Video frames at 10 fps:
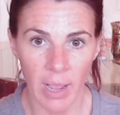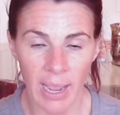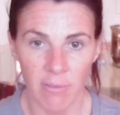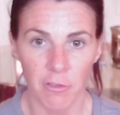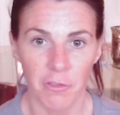I
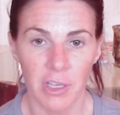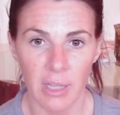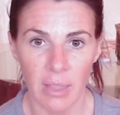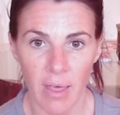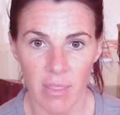have a
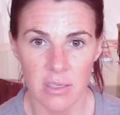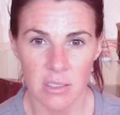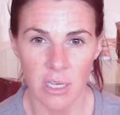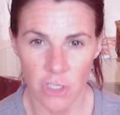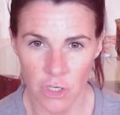feeling that
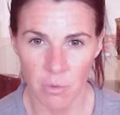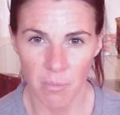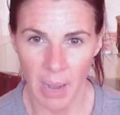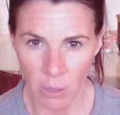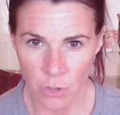this issue with
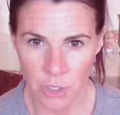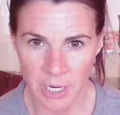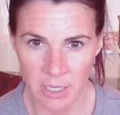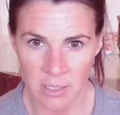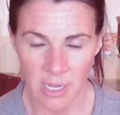
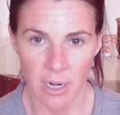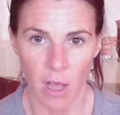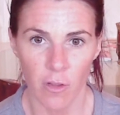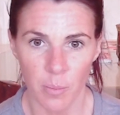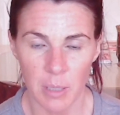boundaries and
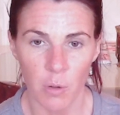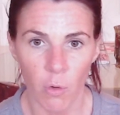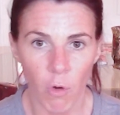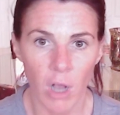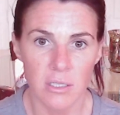other people
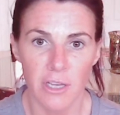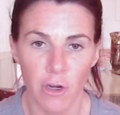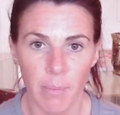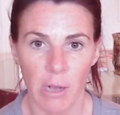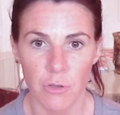crossing
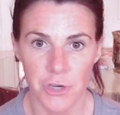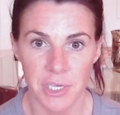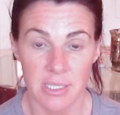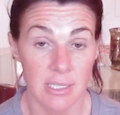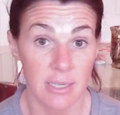your
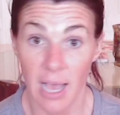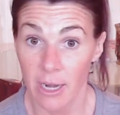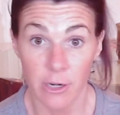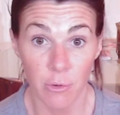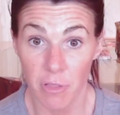boundaries is not
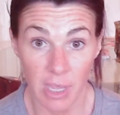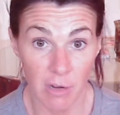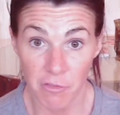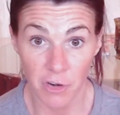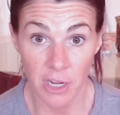a new thing
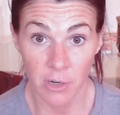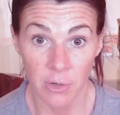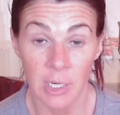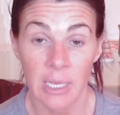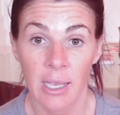for you.